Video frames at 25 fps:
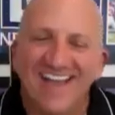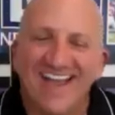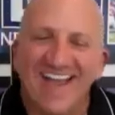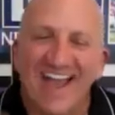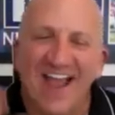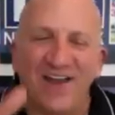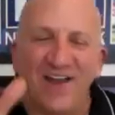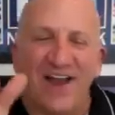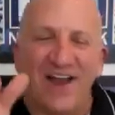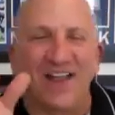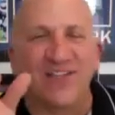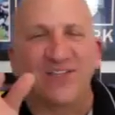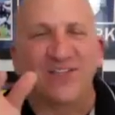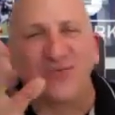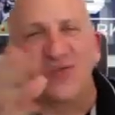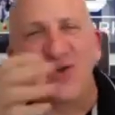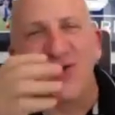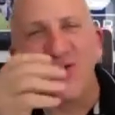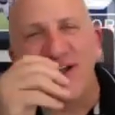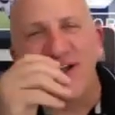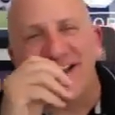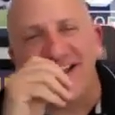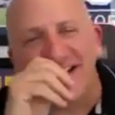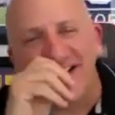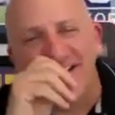And I
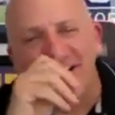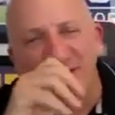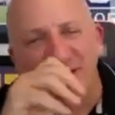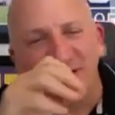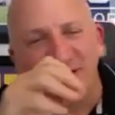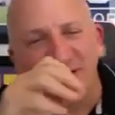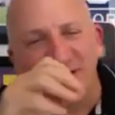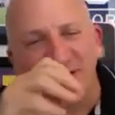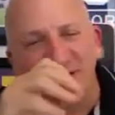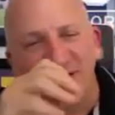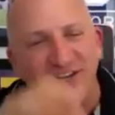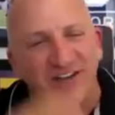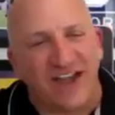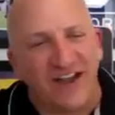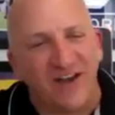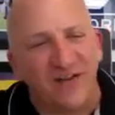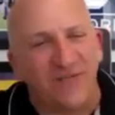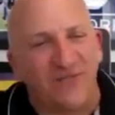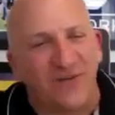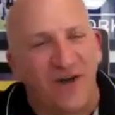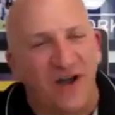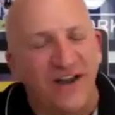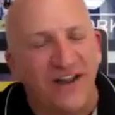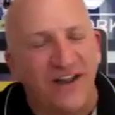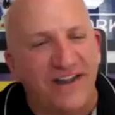threw it, and, you know, it was kind
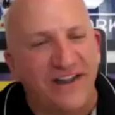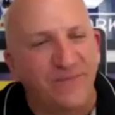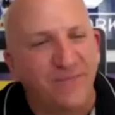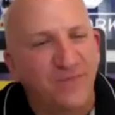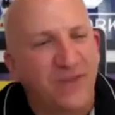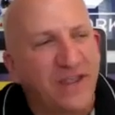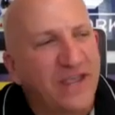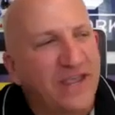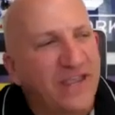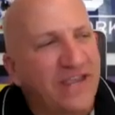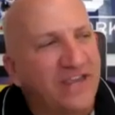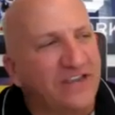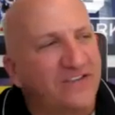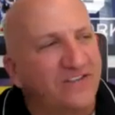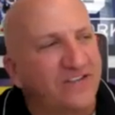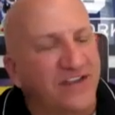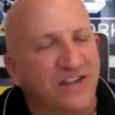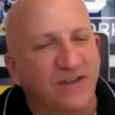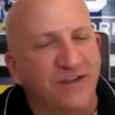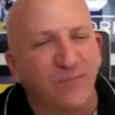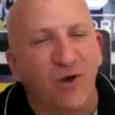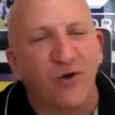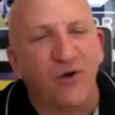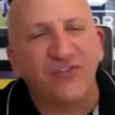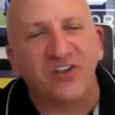of funny.
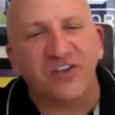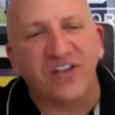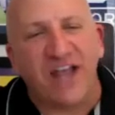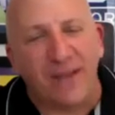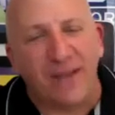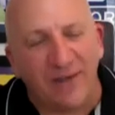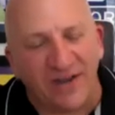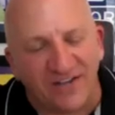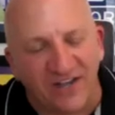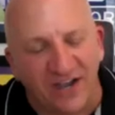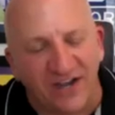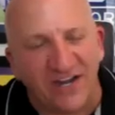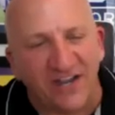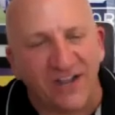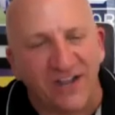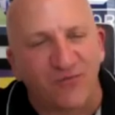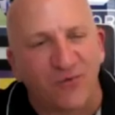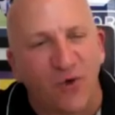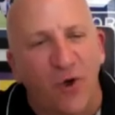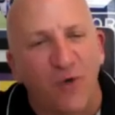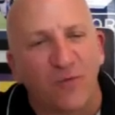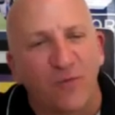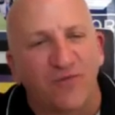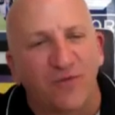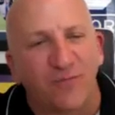Most of the time they tell you to
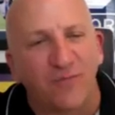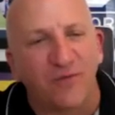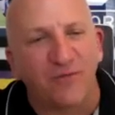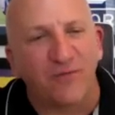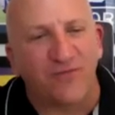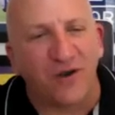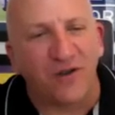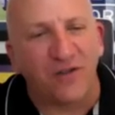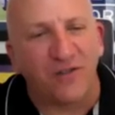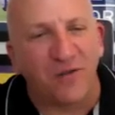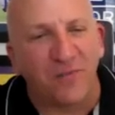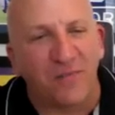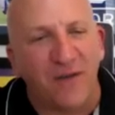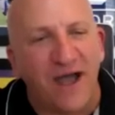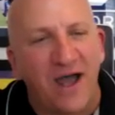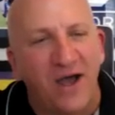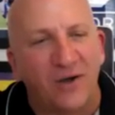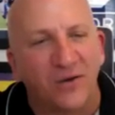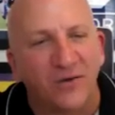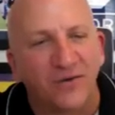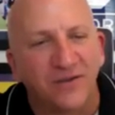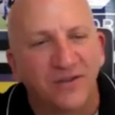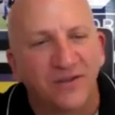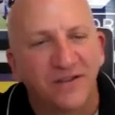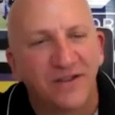throw it from in front of the
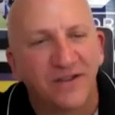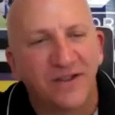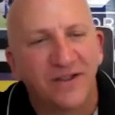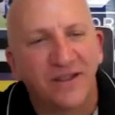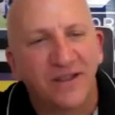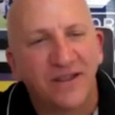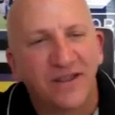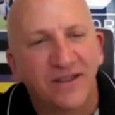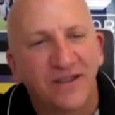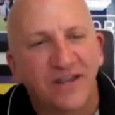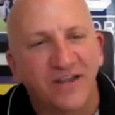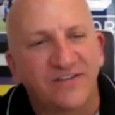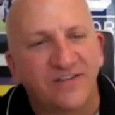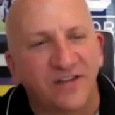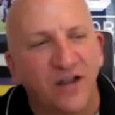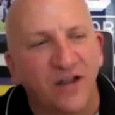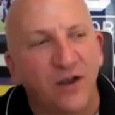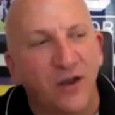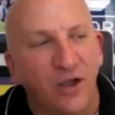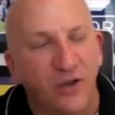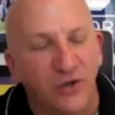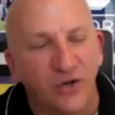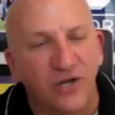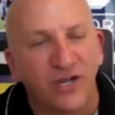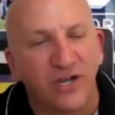mound. He said, no,
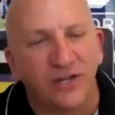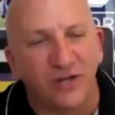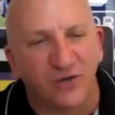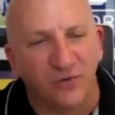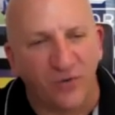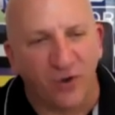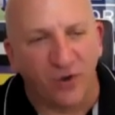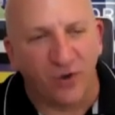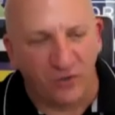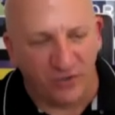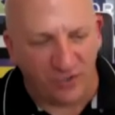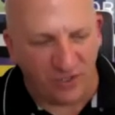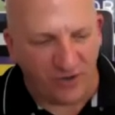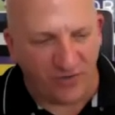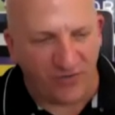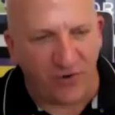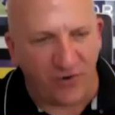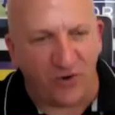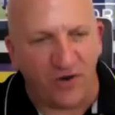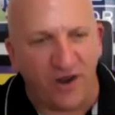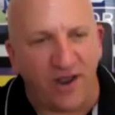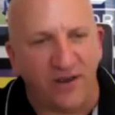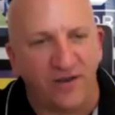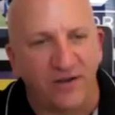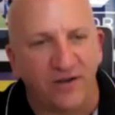you're going to throw
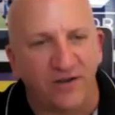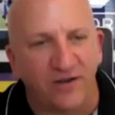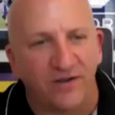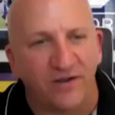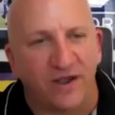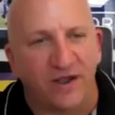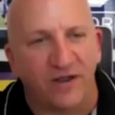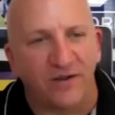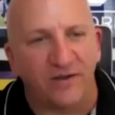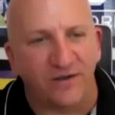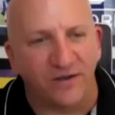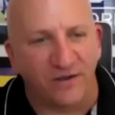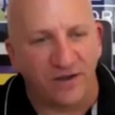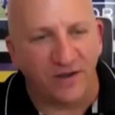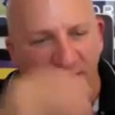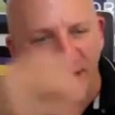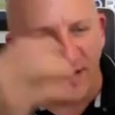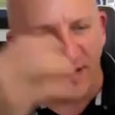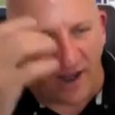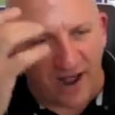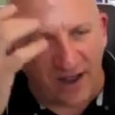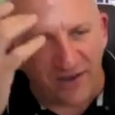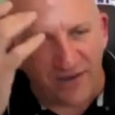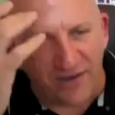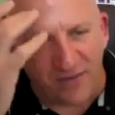it on
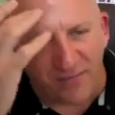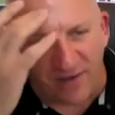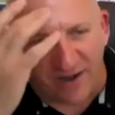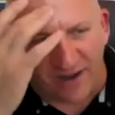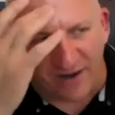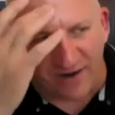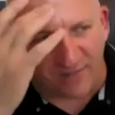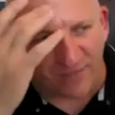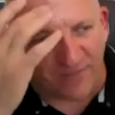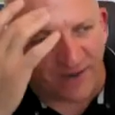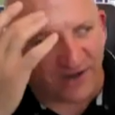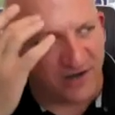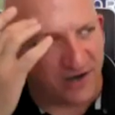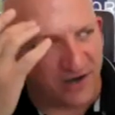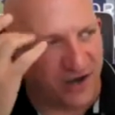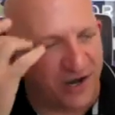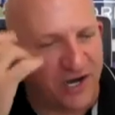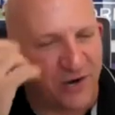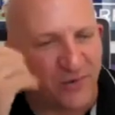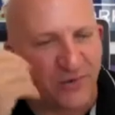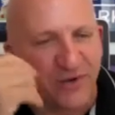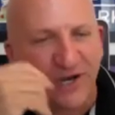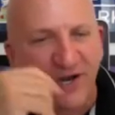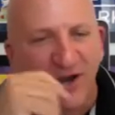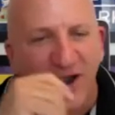the mound. I'm like, oh,
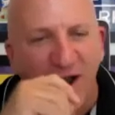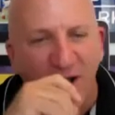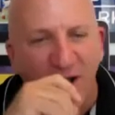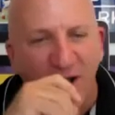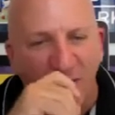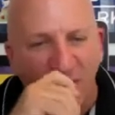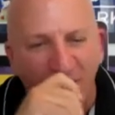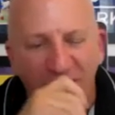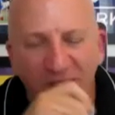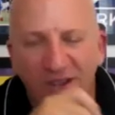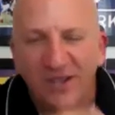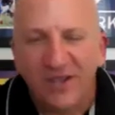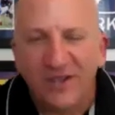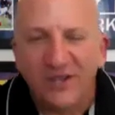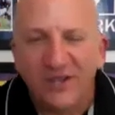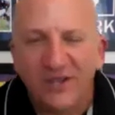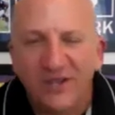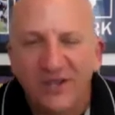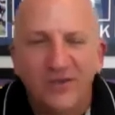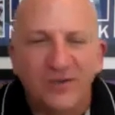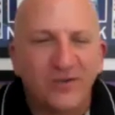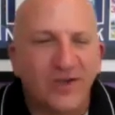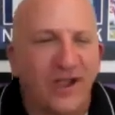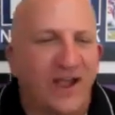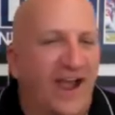here we go.
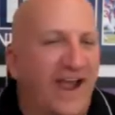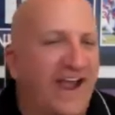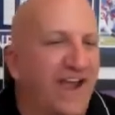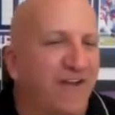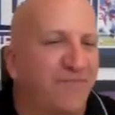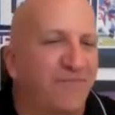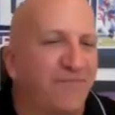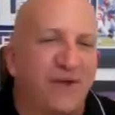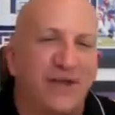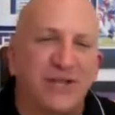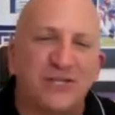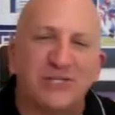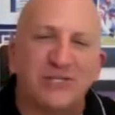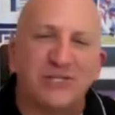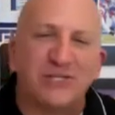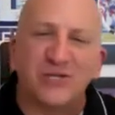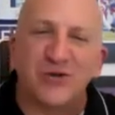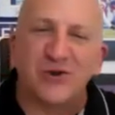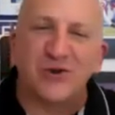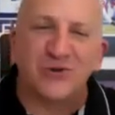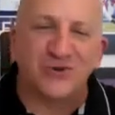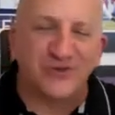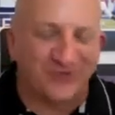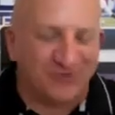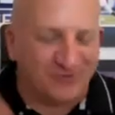I have
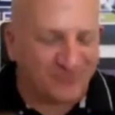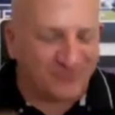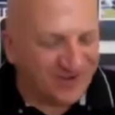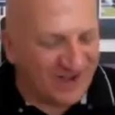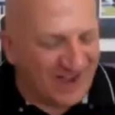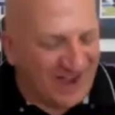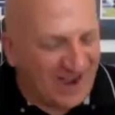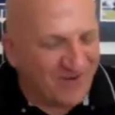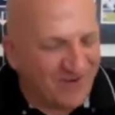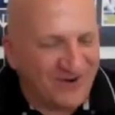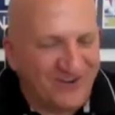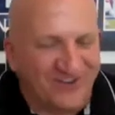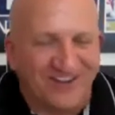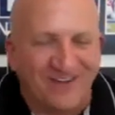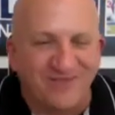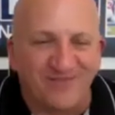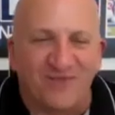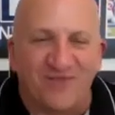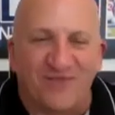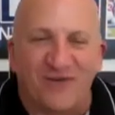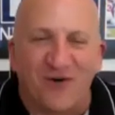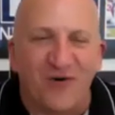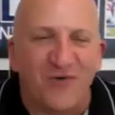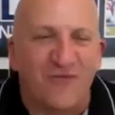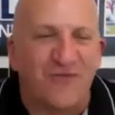pictures. I was in
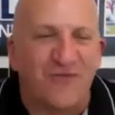full